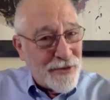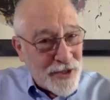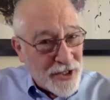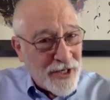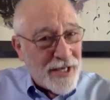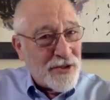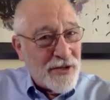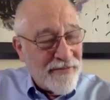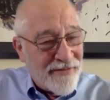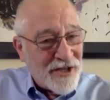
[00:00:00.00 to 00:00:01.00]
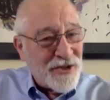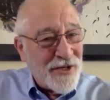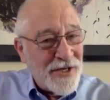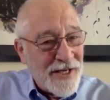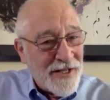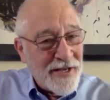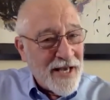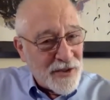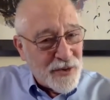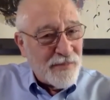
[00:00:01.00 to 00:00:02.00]
suggest investing in the
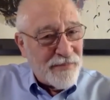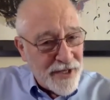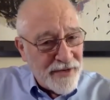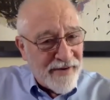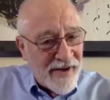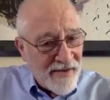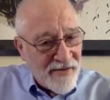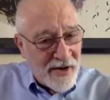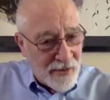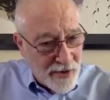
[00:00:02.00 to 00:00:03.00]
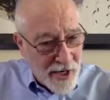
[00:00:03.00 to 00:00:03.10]
S&P 500.